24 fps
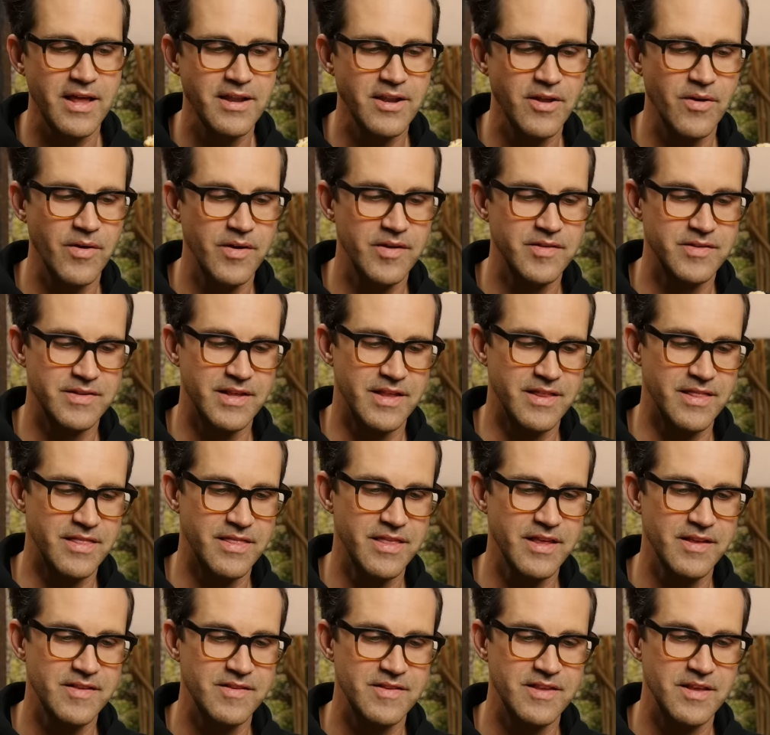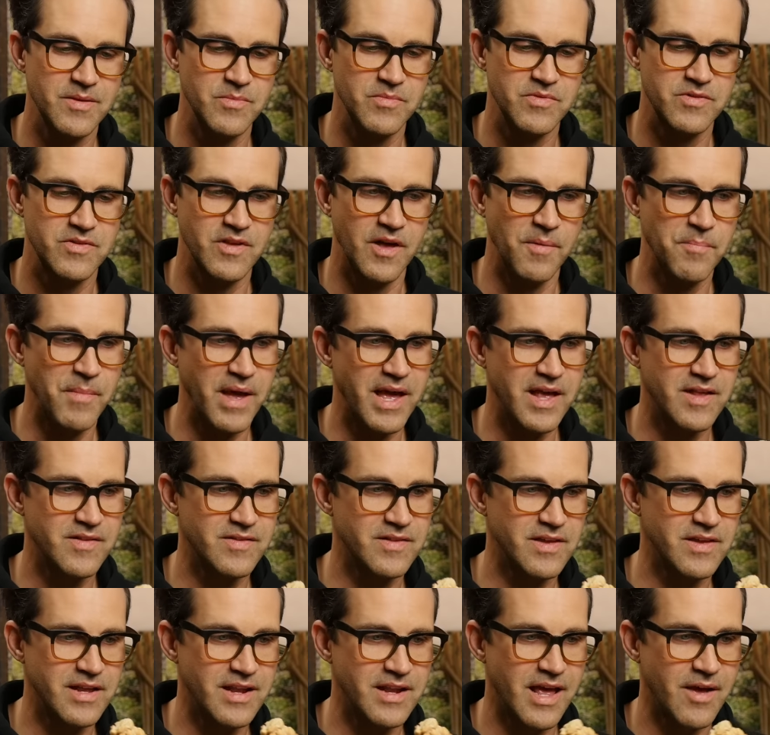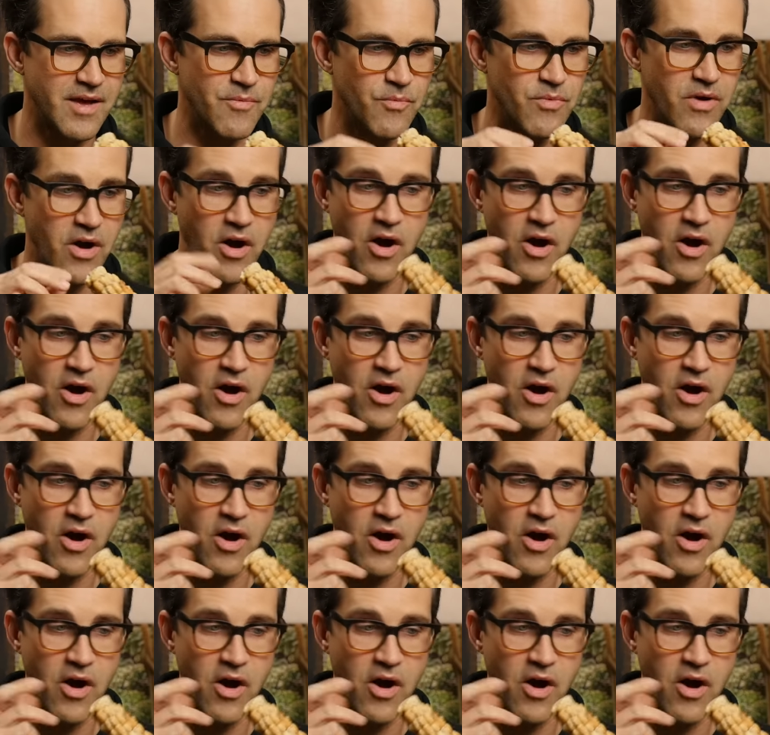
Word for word: I know is that this seems amazing, and